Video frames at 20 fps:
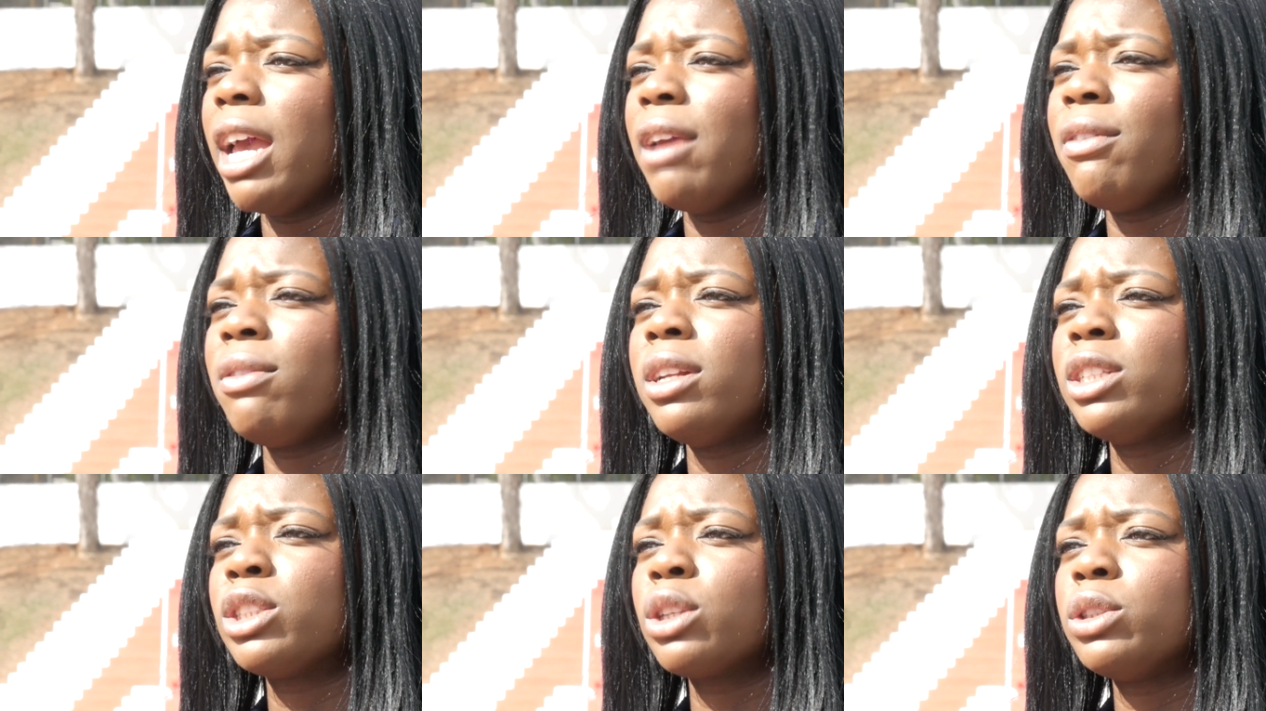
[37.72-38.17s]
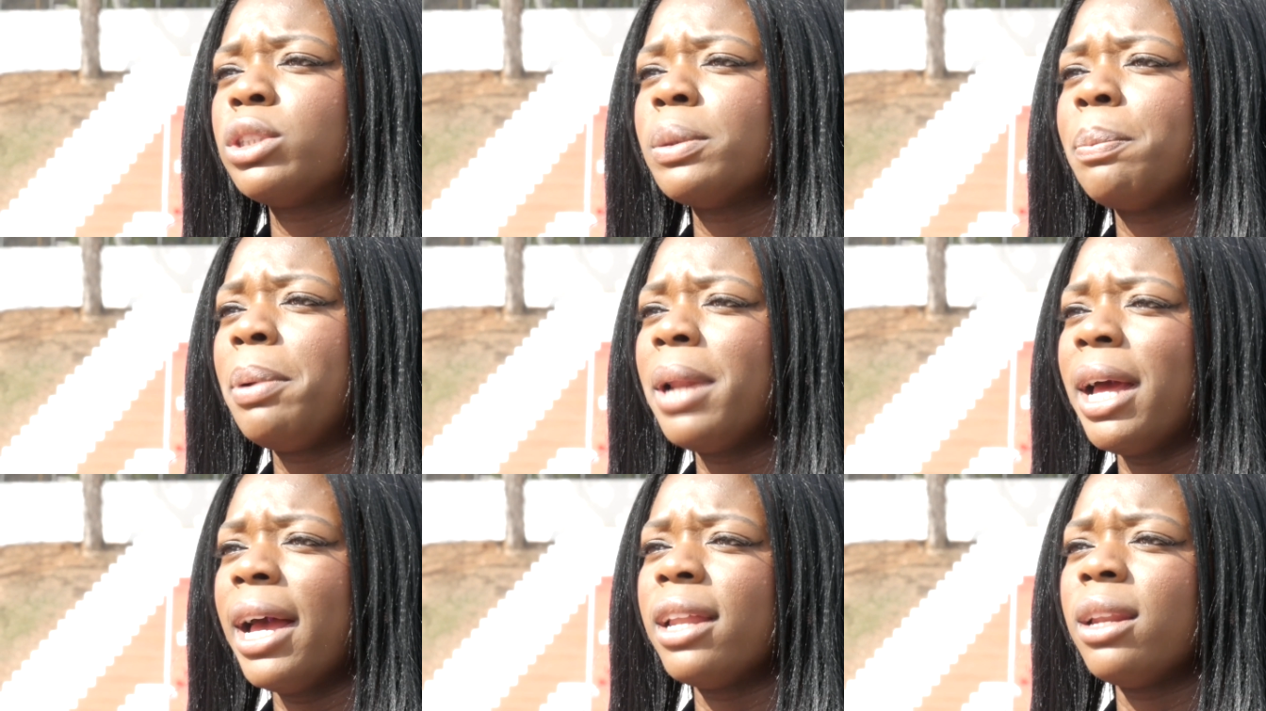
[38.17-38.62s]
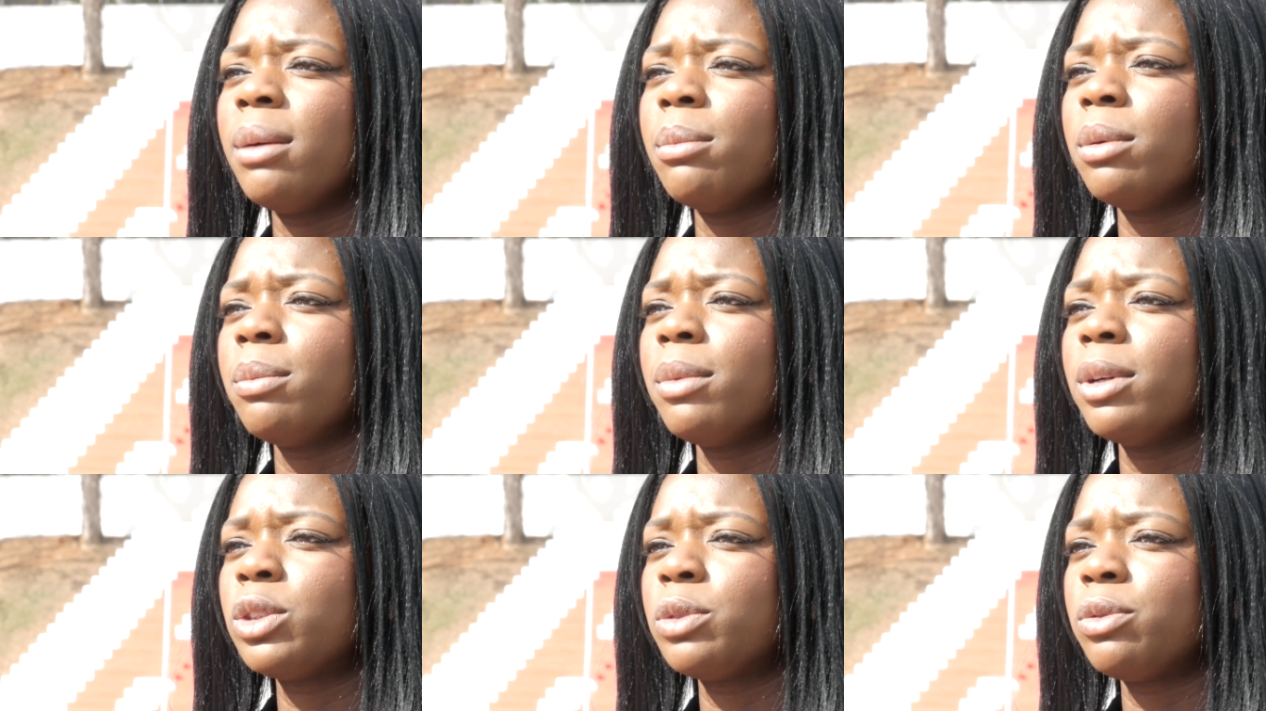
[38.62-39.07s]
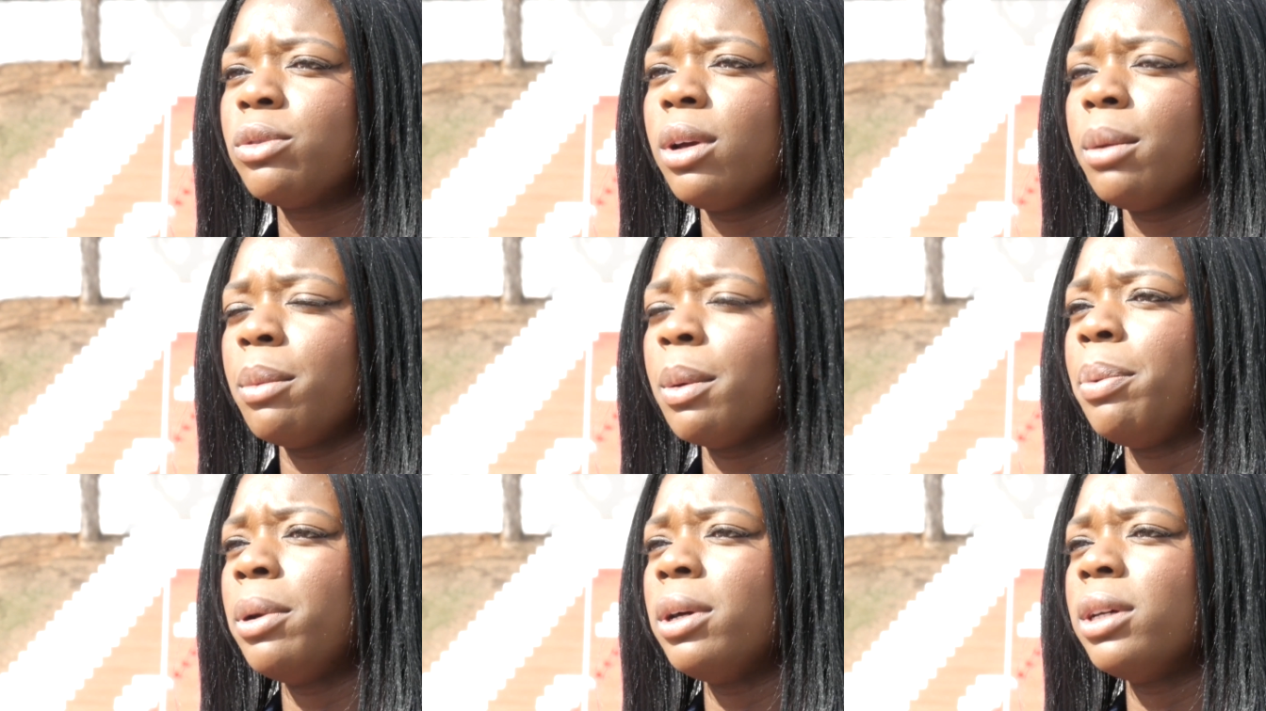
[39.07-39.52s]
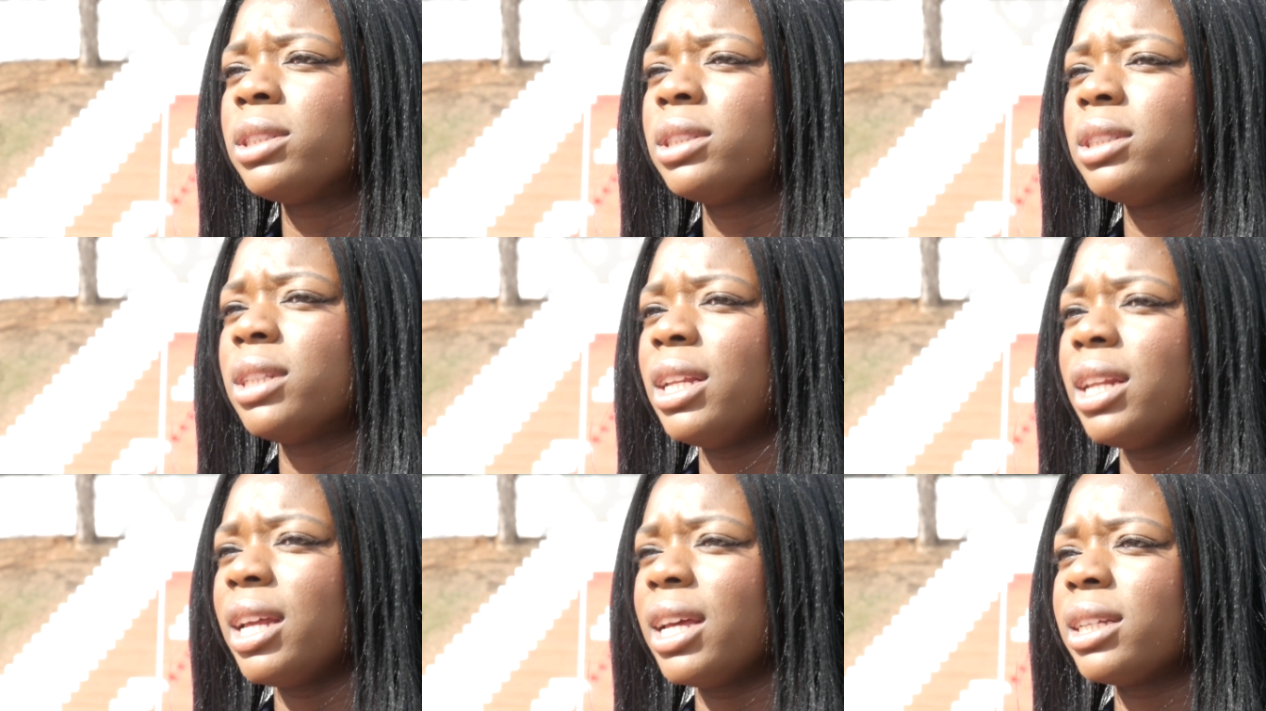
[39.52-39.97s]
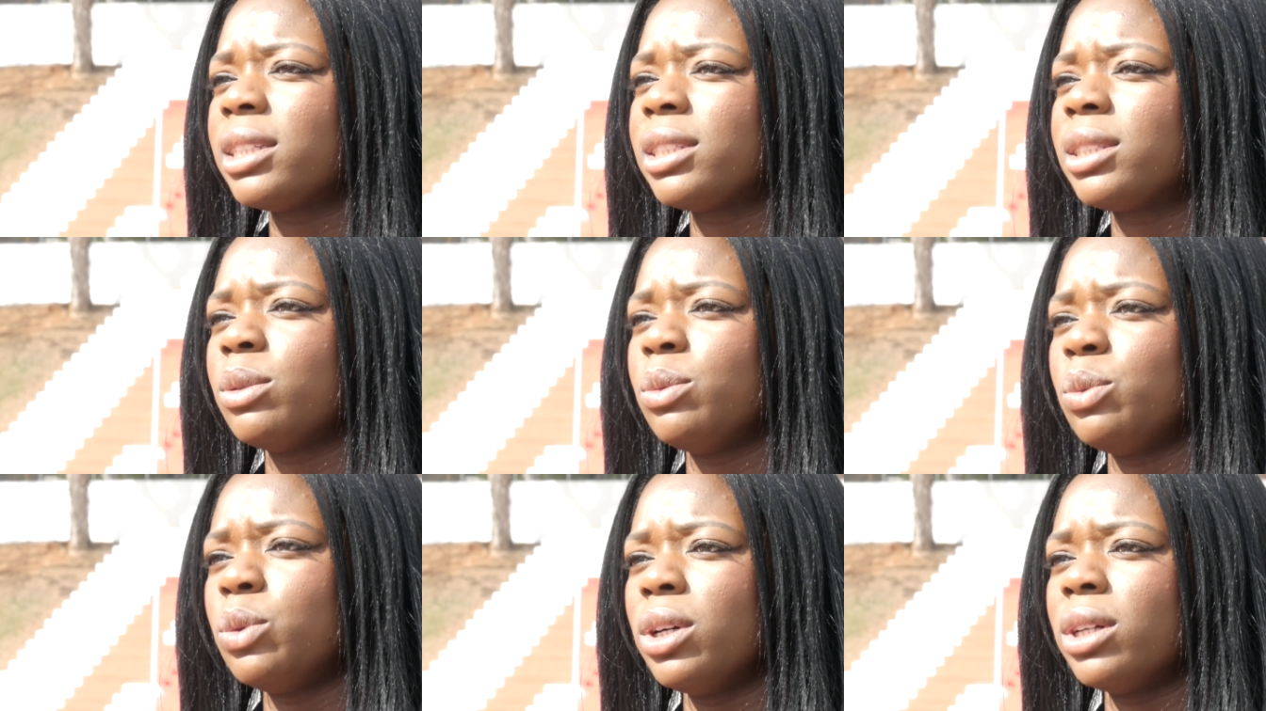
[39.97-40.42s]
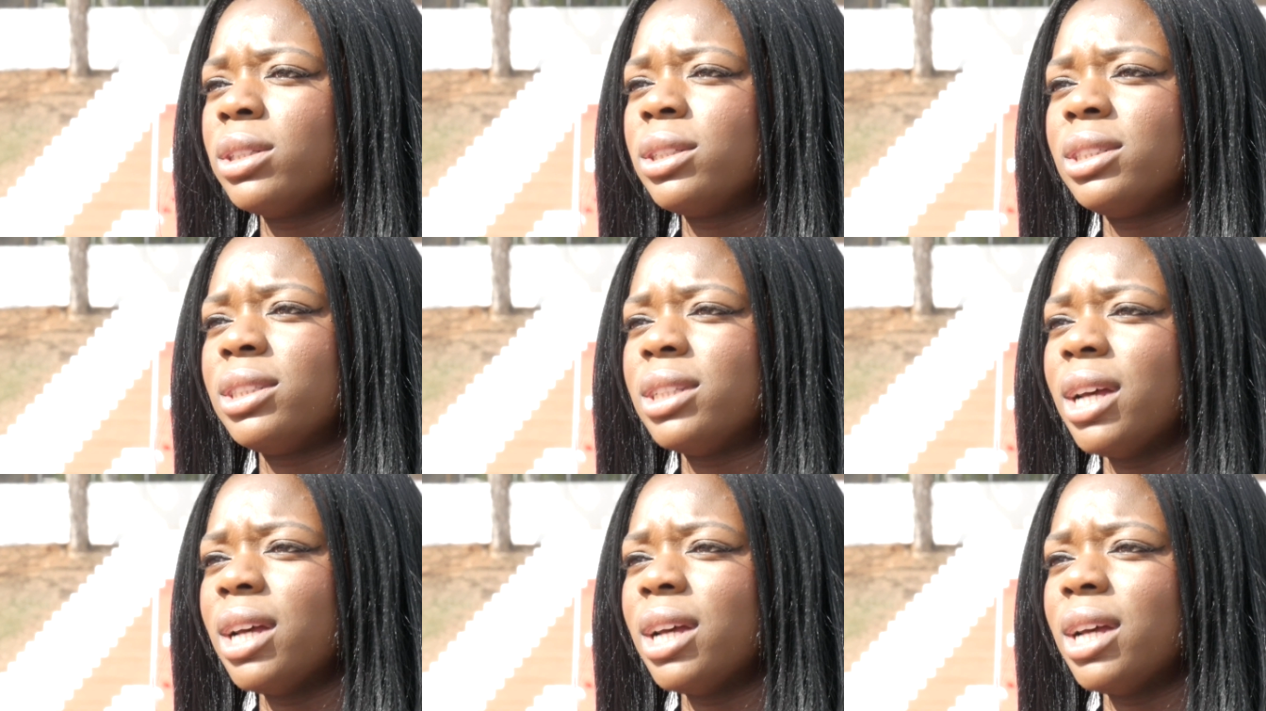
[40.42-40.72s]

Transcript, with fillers: everything doesn't go to plan. I'm a much, I'm a person that likes to work to